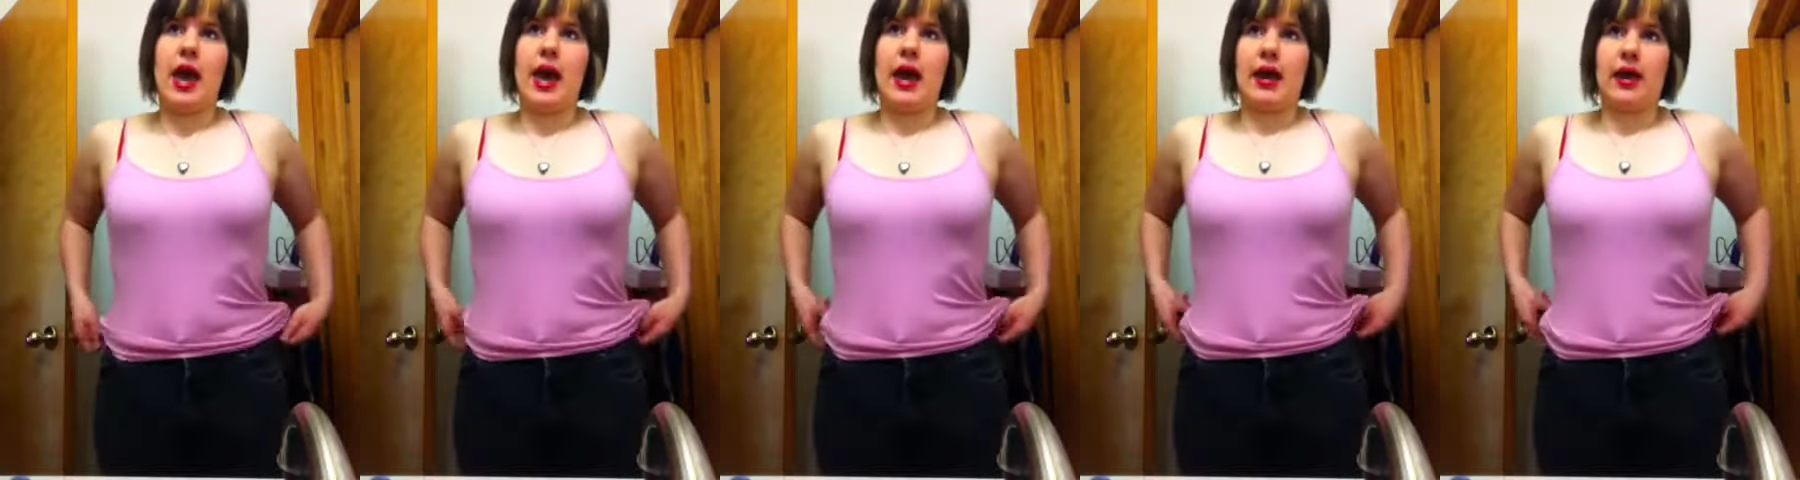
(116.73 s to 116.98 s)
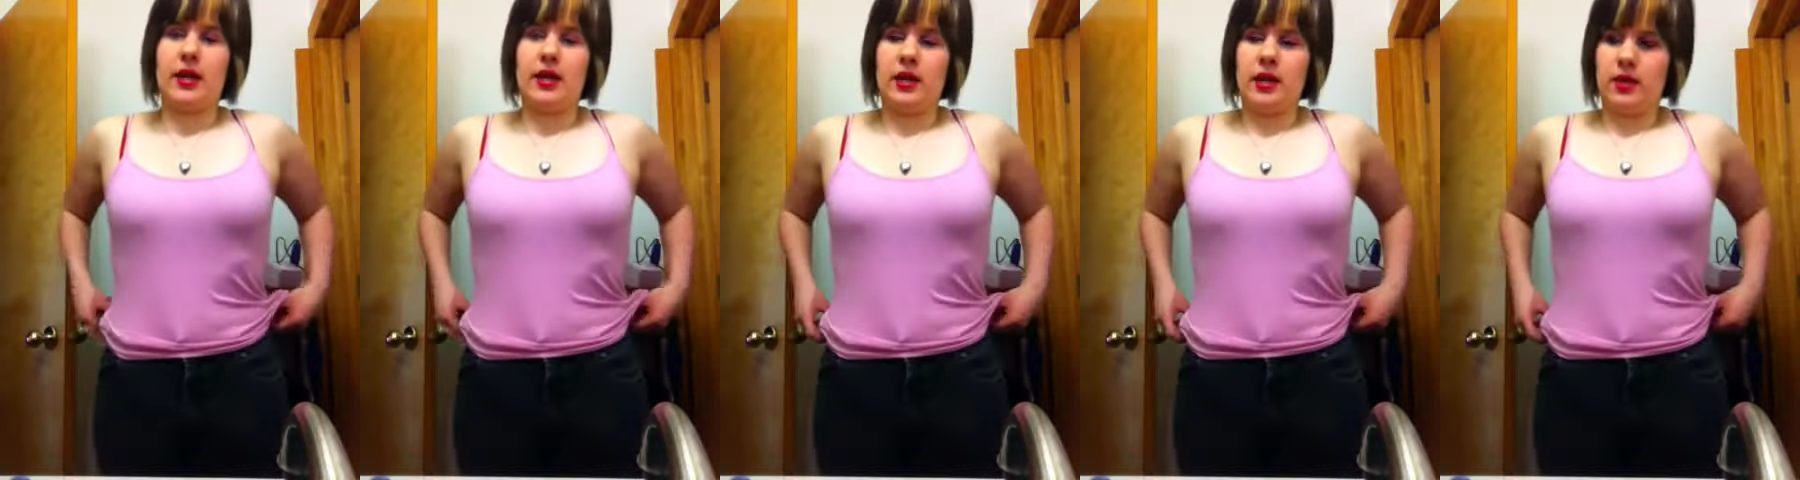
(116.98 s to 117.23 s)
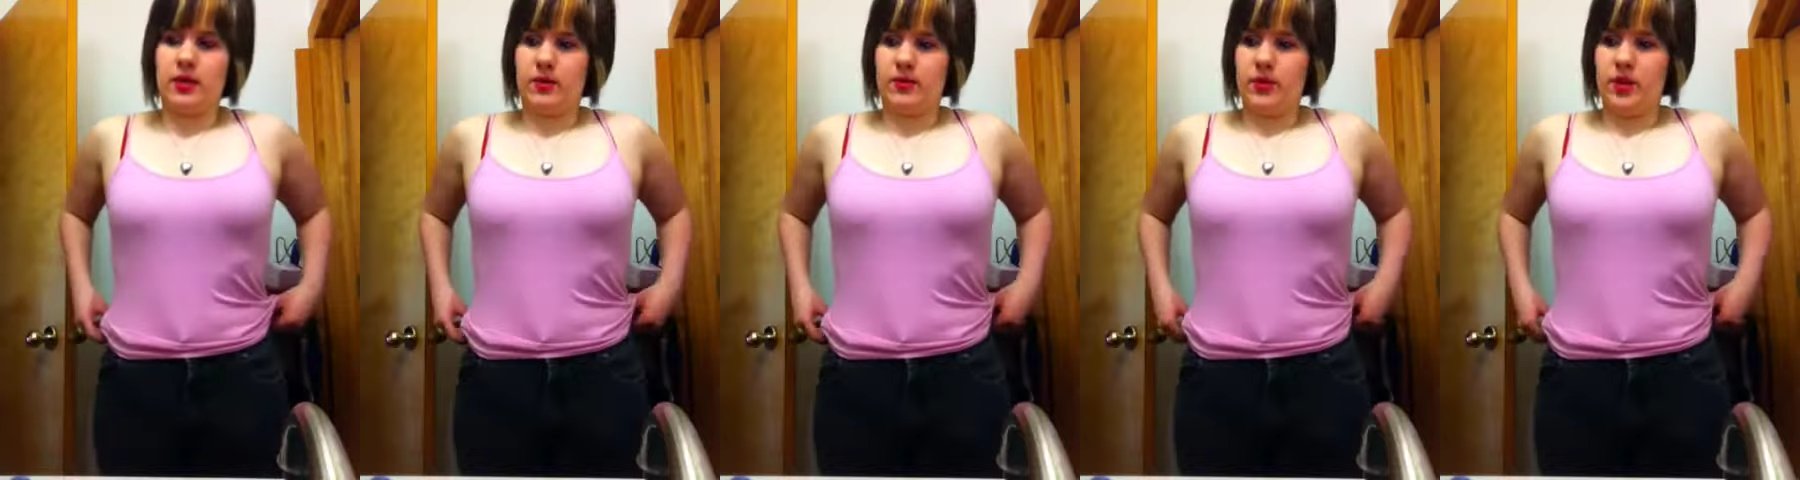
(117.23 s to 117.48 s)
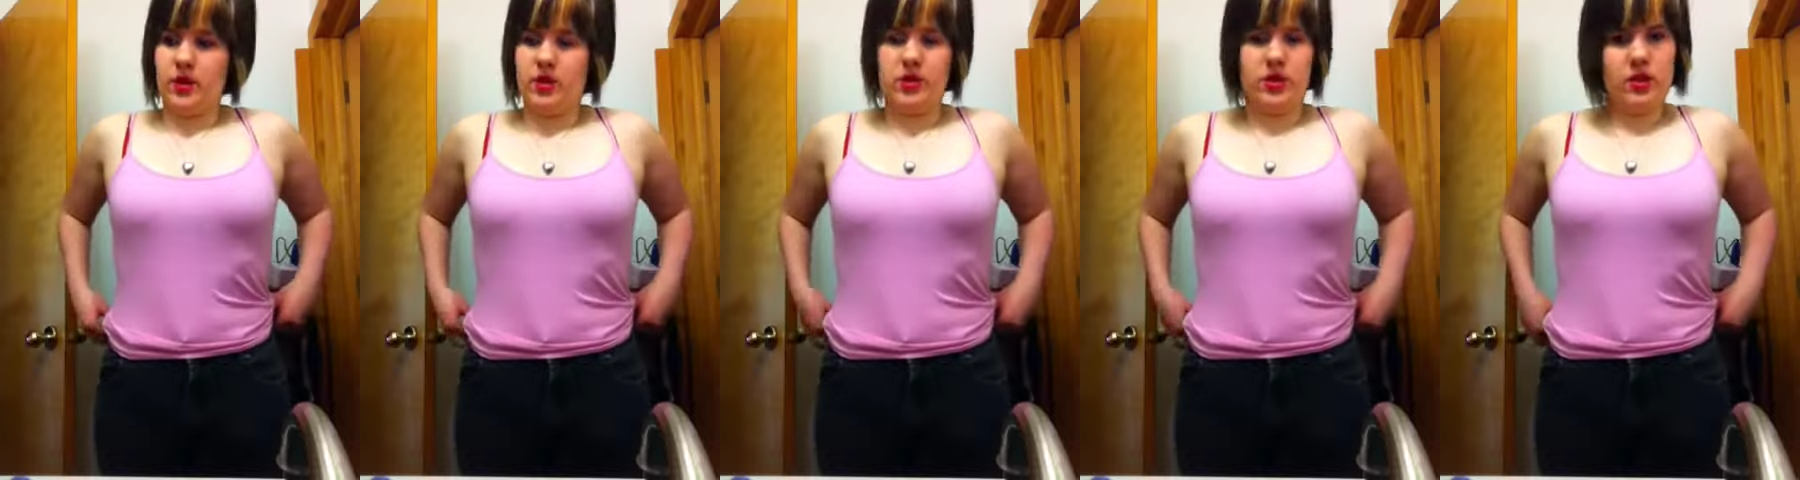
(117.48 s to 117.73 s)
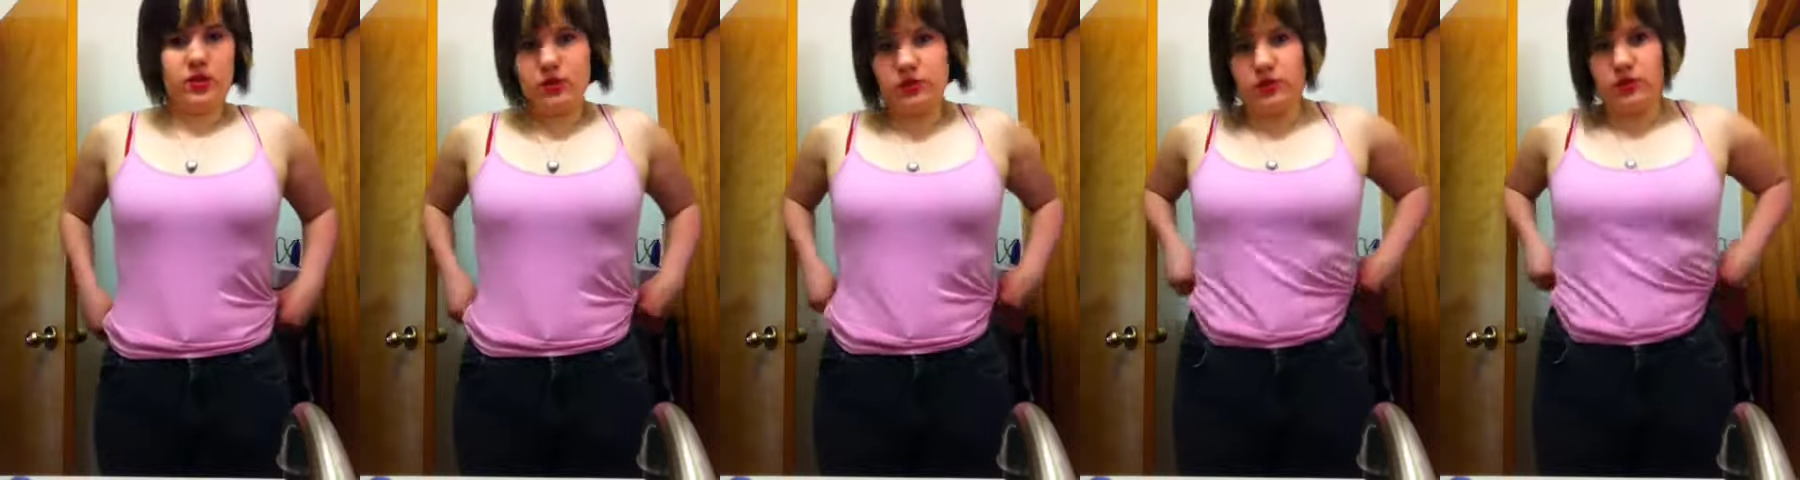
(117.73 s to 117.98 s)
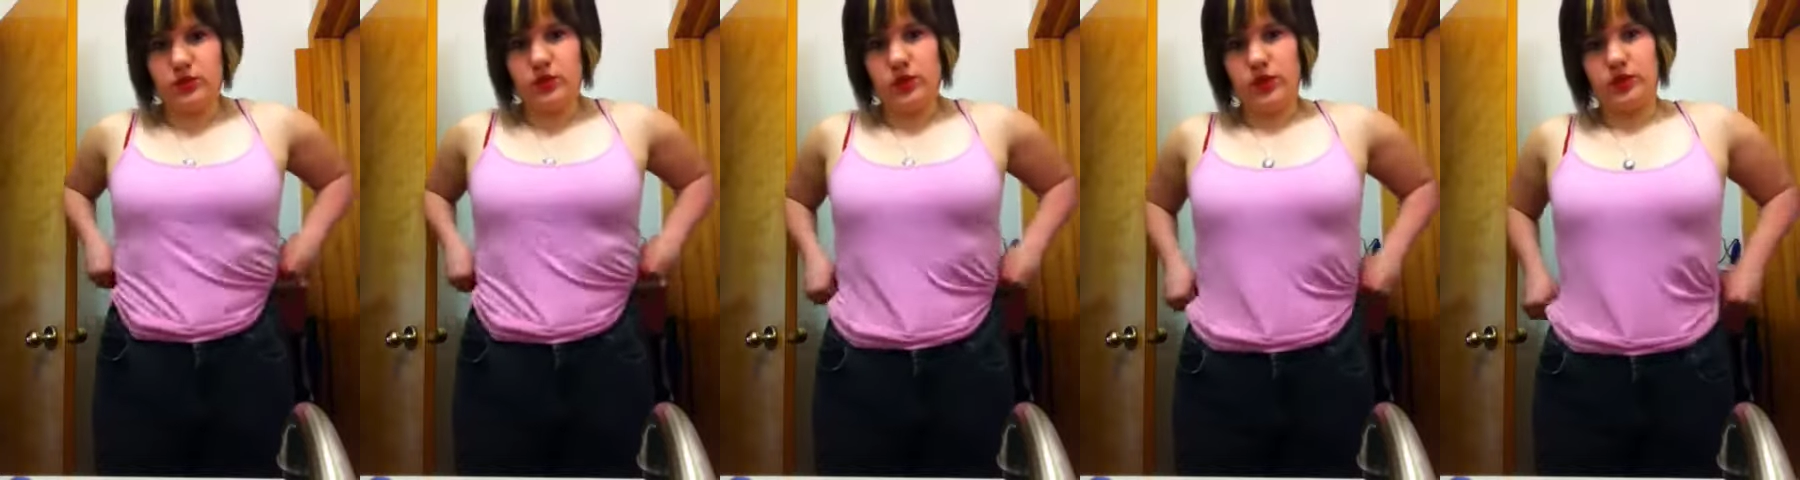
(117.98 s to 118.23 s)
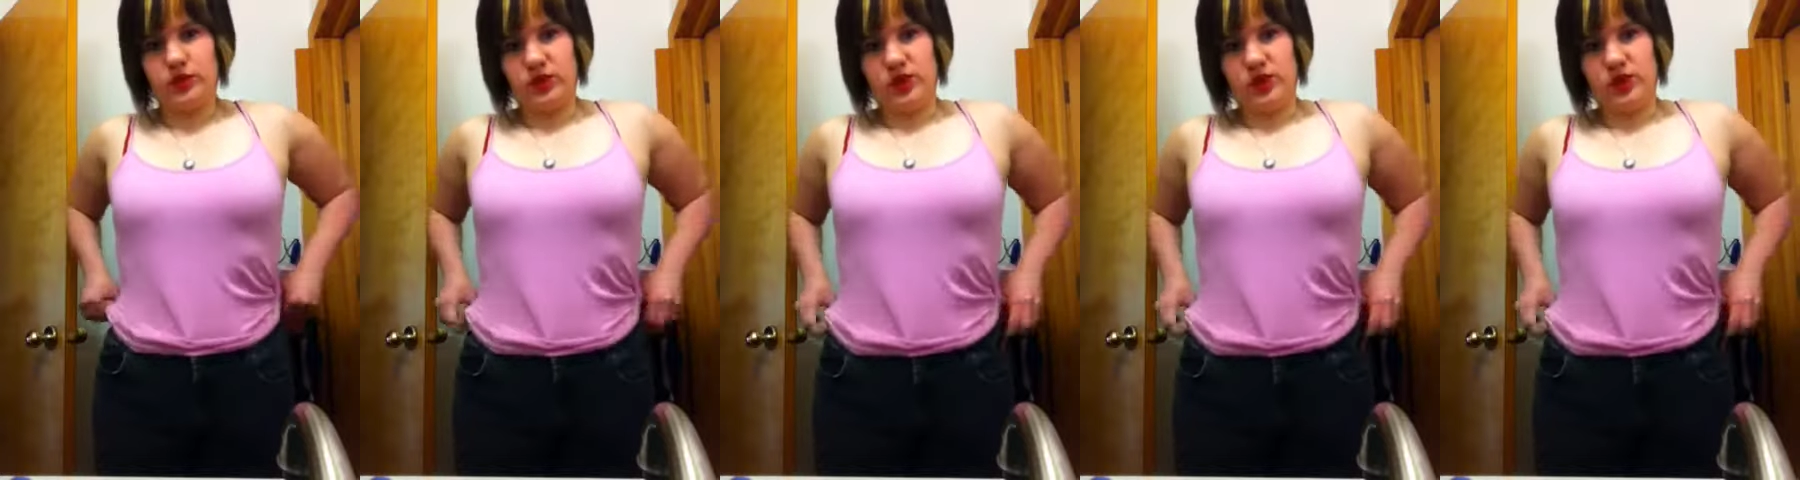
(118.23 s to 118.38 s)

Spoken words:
And you don't want